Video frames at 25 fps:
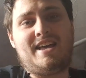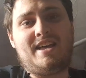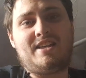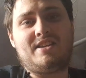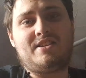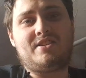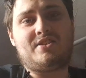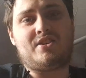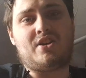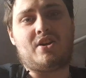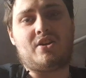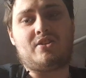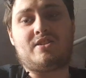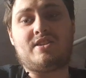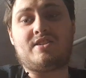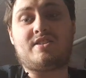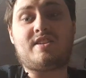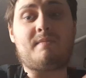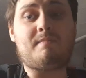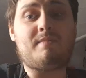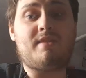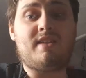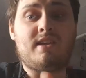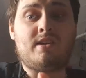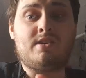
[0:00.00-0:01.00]
So to
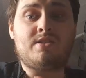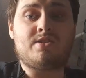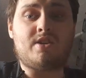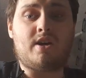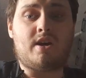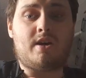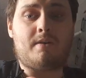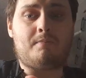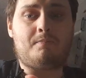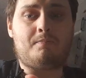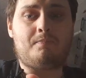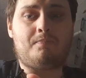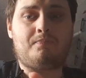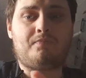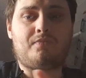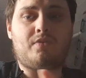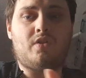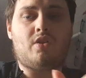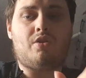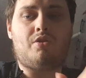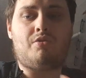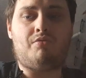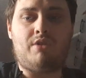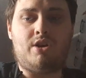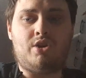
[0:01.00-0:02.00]
sum things up,
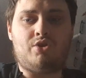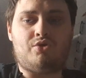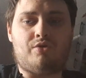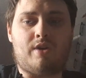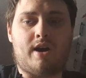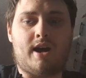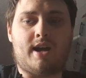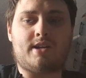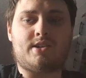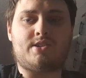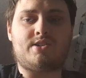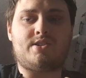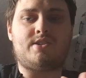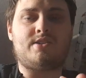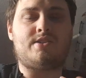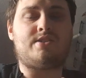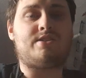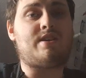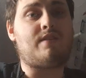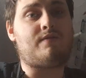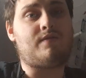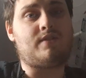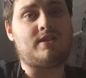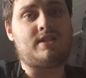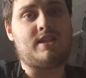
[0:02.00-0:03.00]
3 tracks,
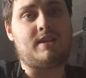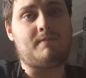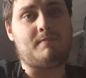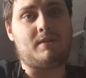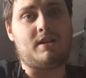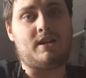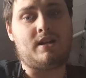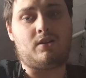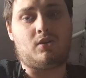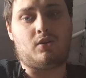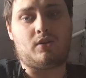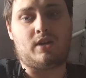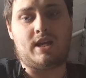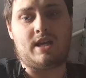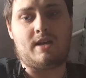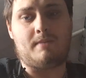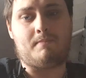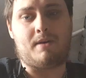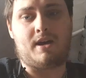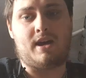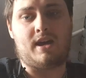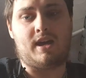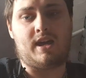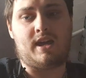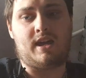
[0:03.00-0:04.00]
17-minute long
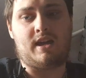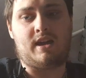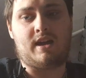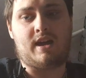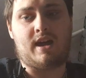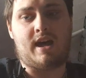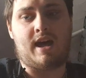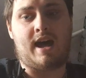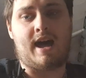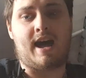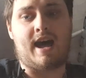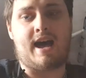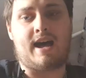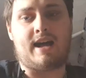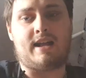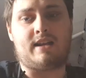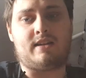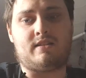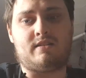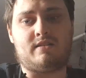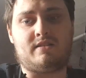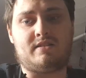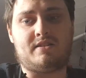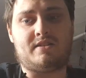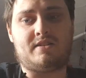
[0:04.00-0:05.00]
EP,
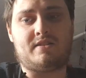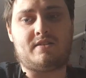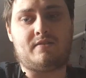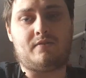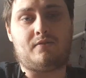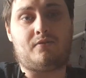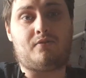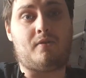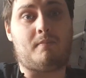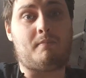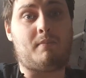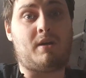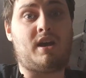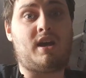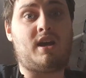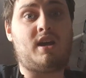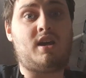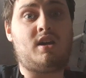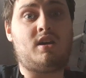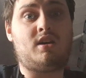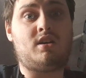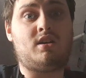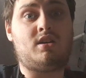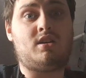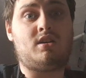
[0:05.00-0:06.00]
and for
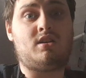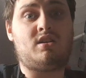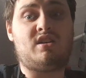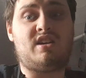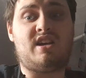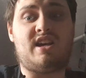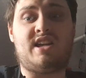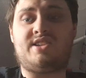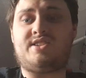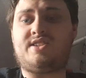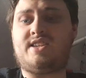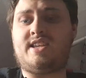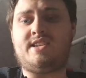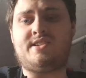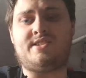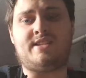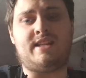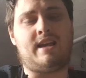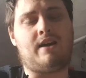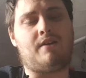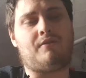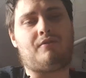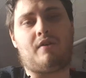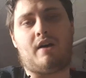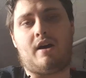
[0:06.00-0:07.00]
me, it's
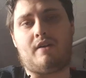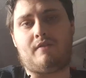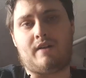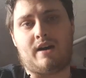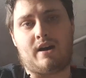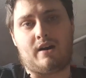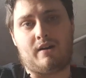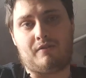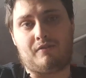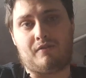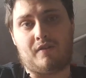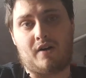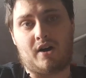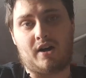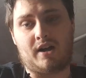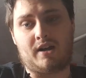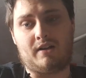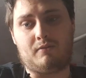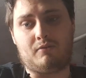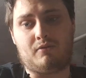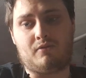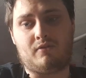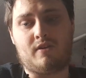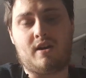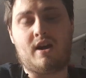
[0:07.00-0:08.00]
easily a 5 out of
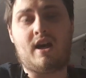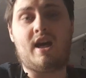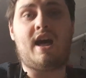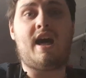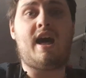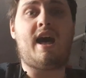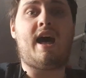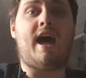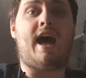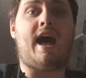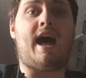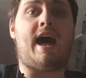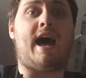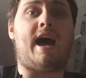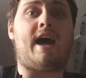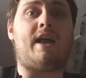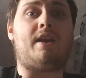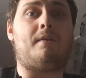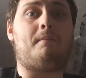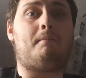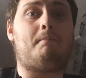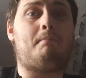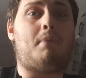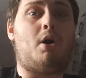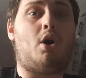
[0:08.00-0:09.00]
5.
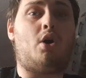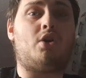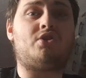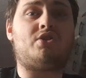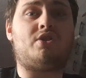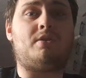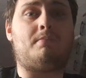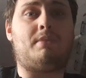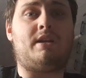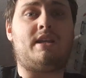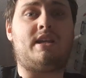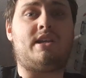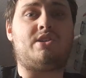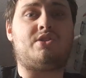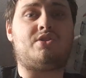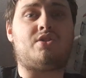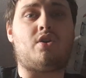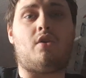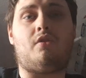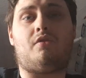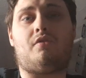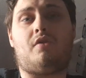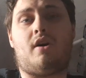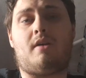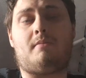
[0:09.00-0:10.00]
And possibly
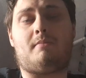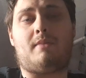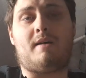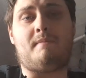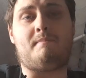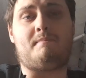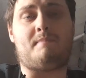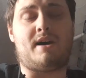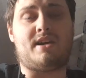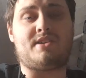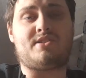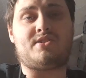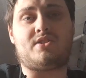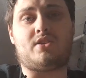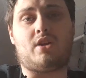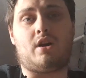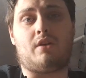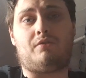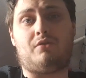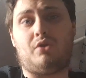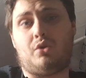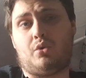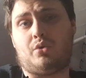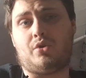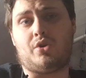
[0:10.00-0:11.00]
so far my best
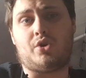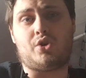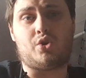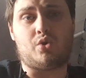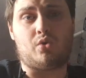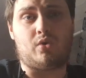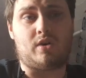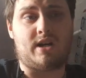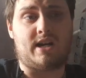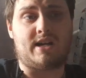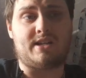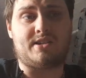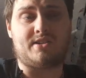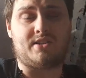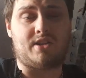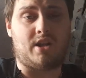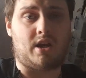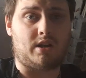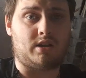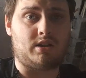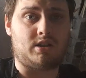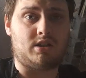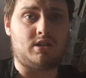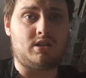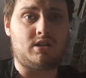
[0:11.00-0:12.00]
stuff Lorna Shaw has
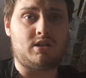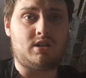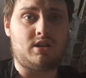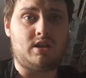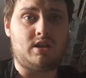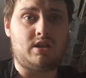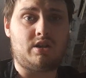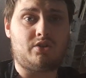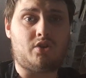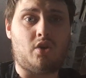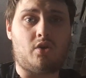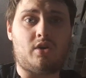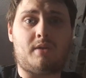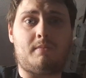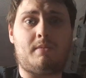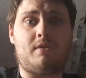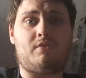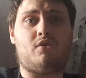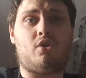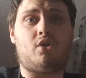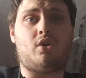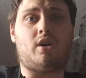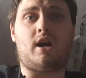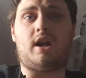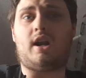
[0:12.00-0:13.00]
done. Don't get me
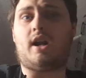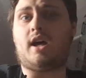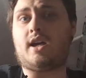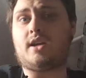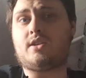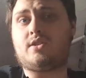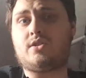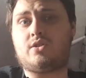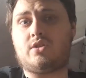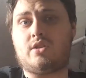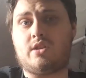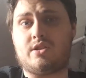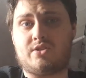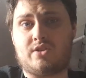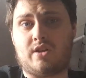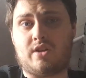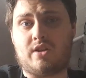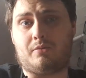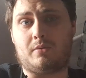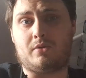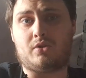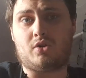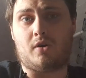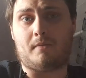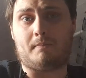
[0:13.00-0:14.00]
wrong, I liked the
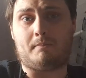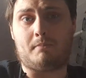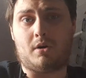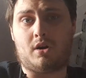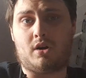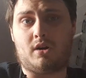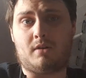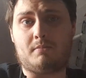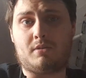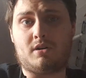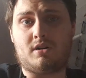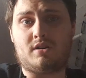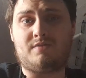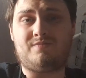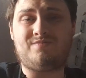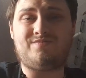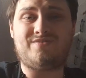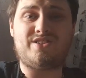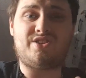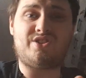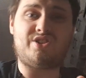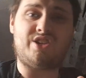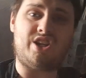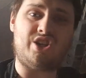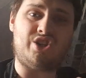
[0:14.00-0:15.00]
stuff with Tom Barber.
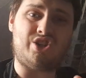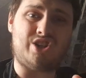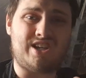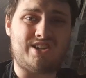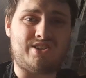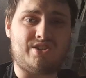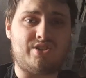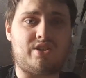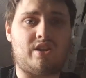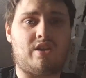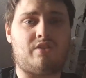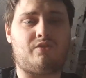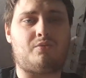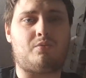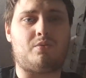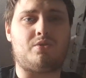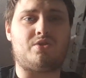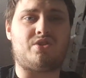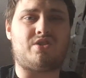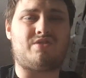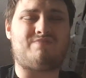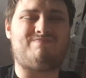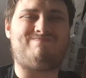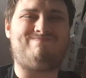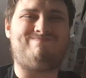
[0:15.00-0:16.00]
CJ's stuff
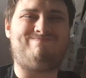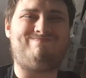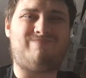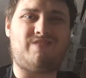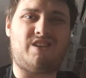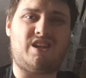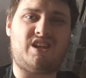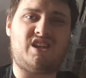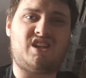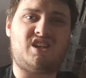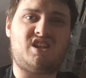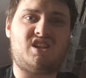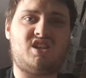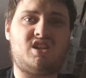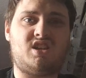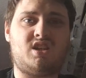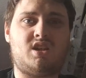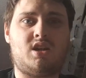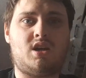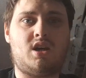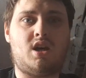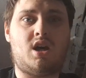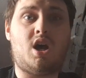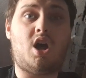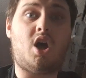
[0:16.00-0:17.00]
was
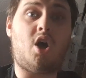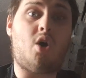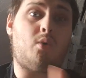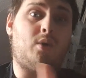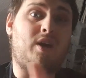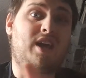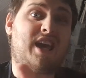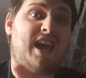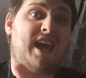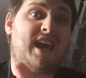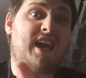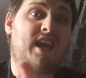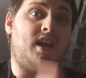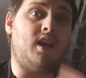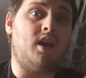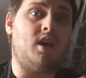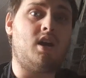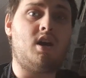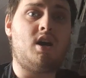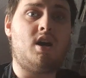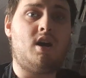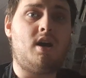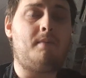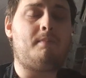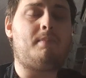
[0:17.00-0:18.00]
okay.
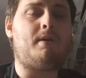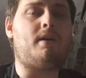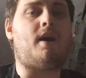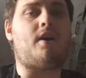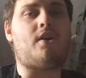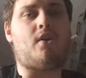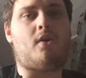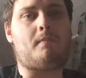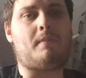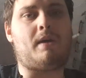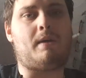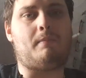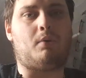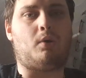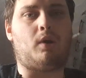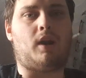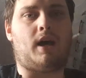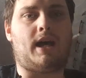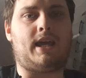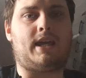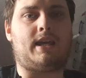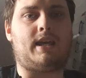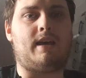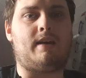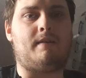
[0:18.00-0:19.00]
I know people
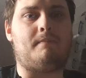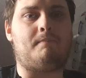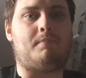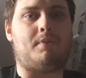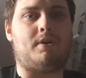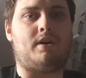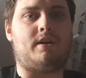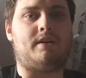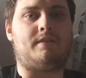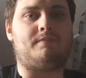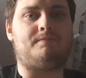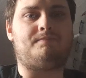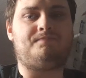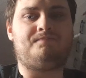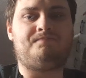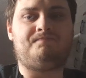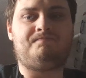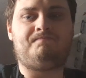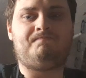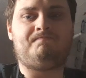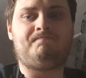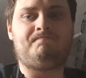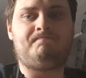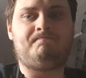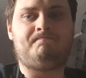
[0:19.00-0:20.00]
like it, but
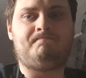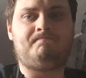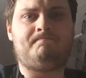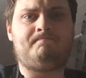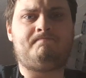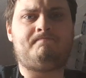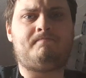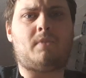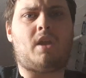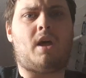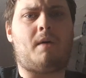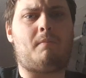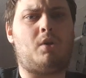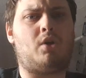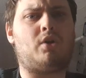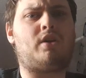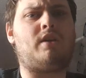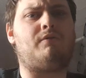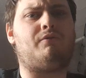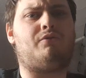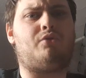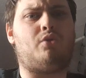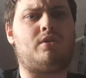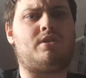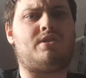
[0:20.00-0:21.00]
I'm
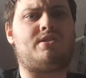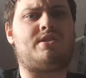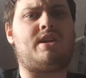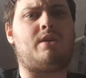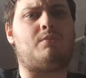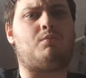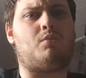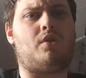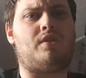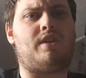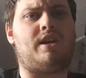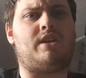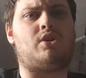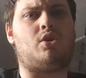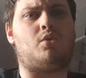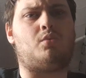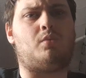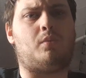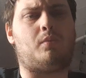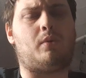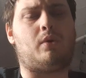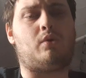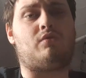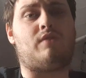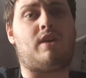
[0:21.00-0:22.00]
looking forward to seeing what they do
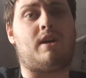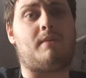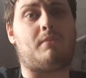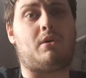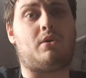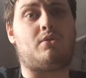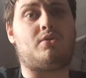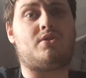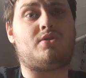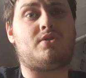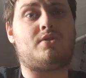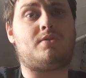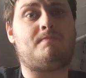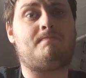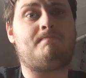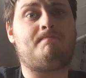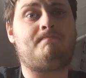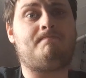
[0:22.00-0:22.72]
with Will Ramos.